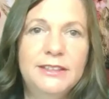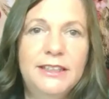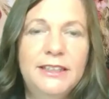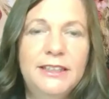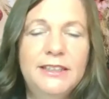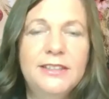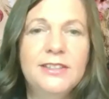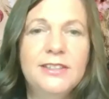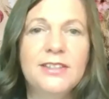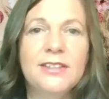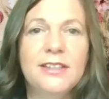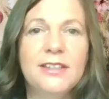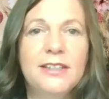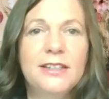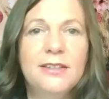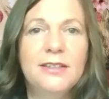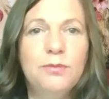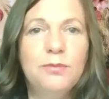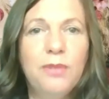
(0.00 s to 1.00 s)
is
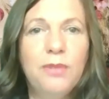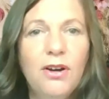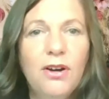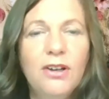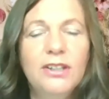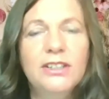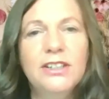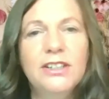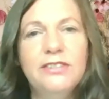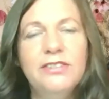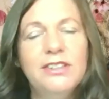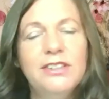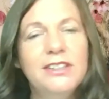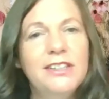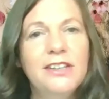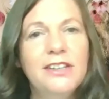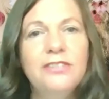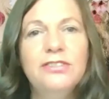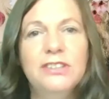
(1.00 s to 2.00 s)
part of the
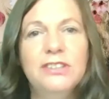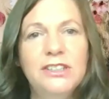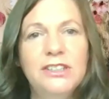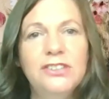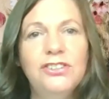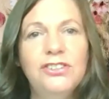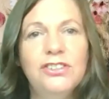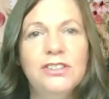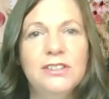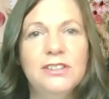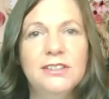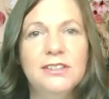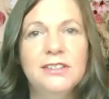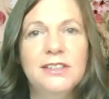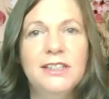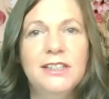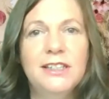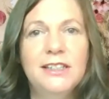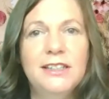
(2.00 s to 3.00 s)
definition
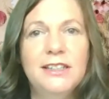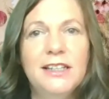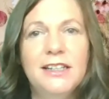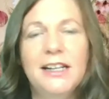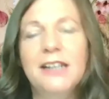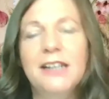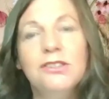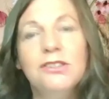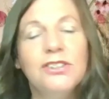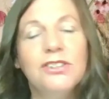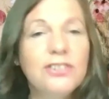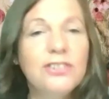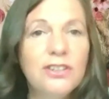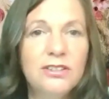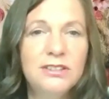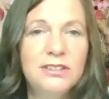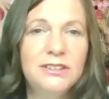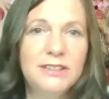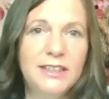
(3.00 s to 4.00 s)
that
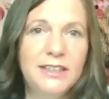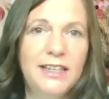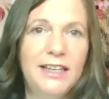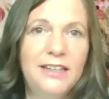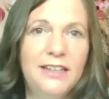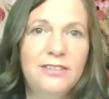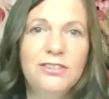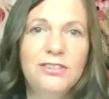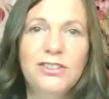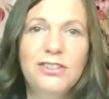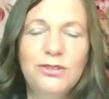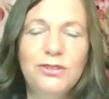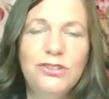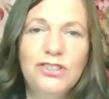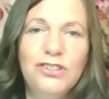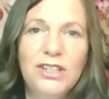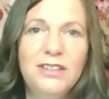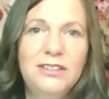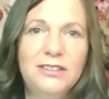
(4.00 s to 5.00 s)
Aristotle gave to
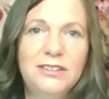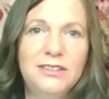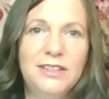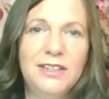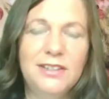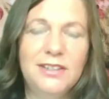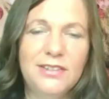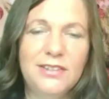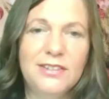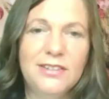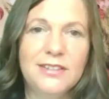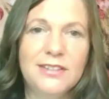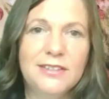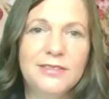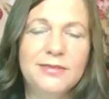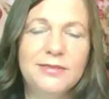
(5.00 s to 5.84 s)
gentleness.